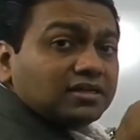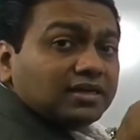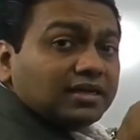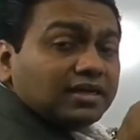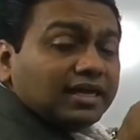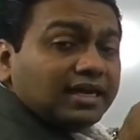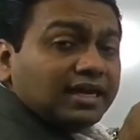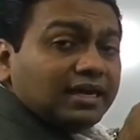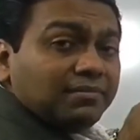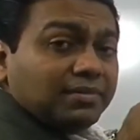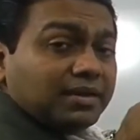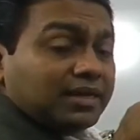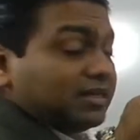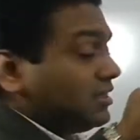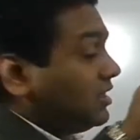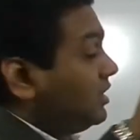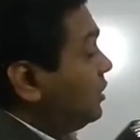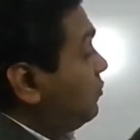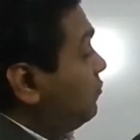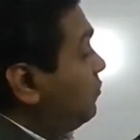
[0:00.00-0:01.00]
element
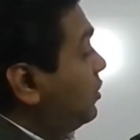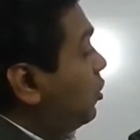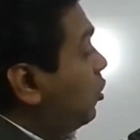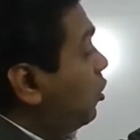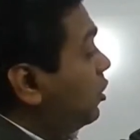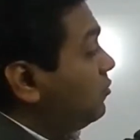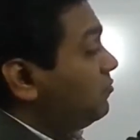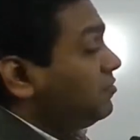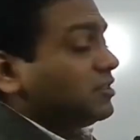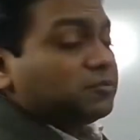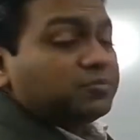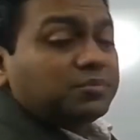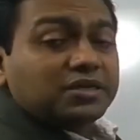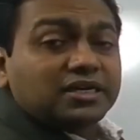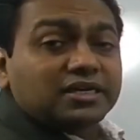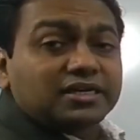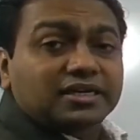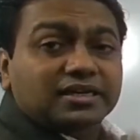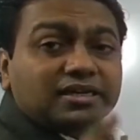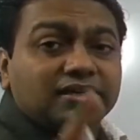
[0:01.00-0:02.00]
will always be
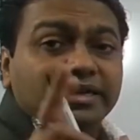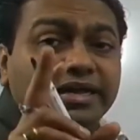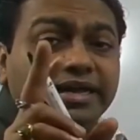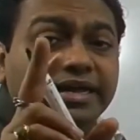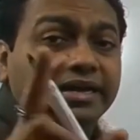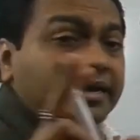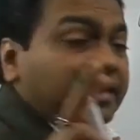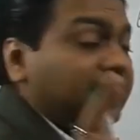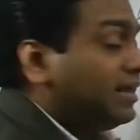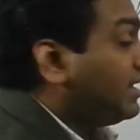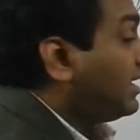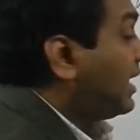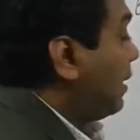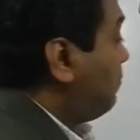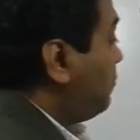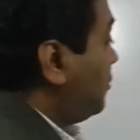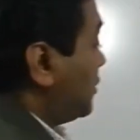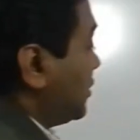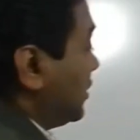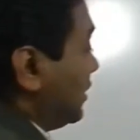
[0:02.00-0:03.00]
written in
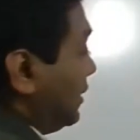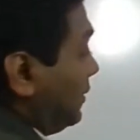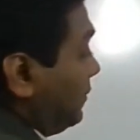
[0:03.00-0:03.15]
capital.